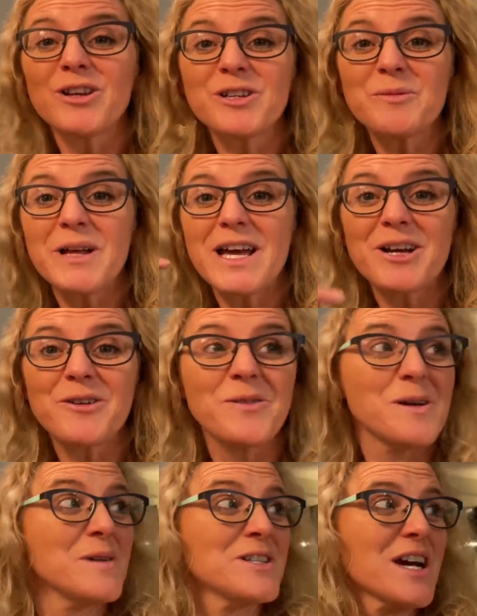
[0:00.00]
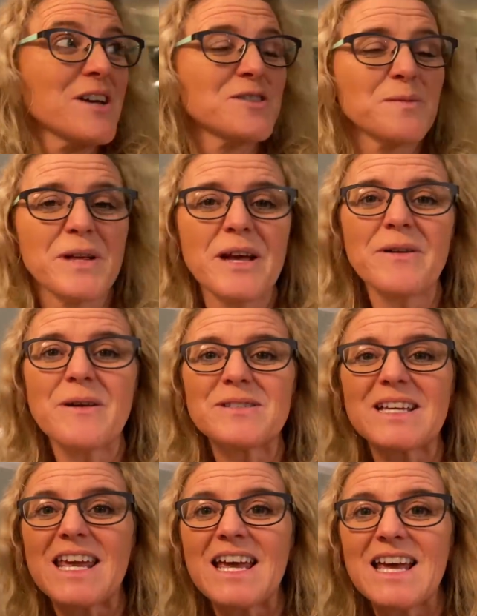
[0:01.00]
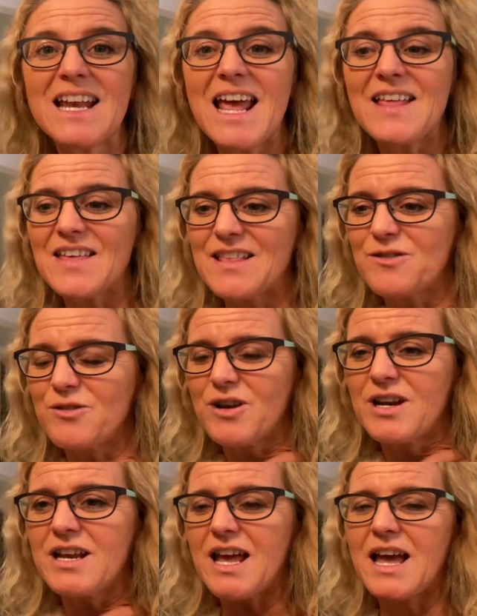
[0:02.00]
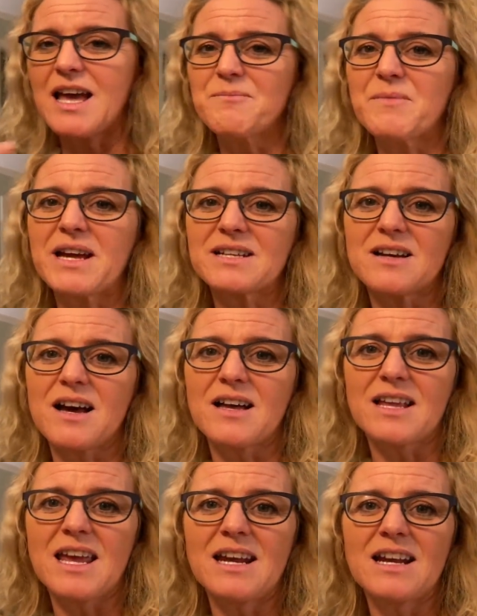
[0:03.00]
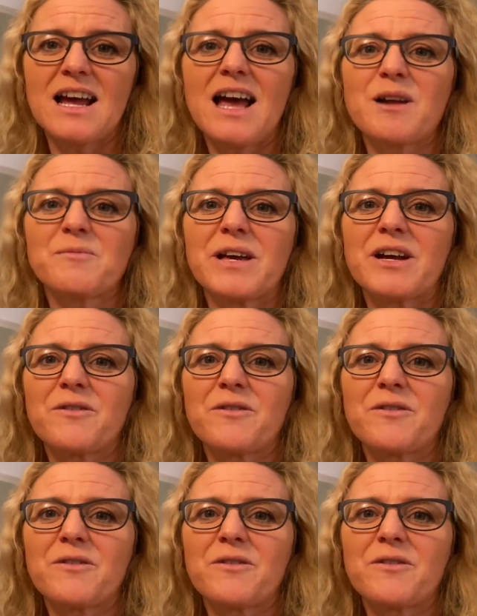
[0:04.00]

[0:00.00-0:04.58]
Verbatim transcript: learned to play Cribbage. I used to play it when I was a kid, and then Lauren and Mike taught Katie and I how to play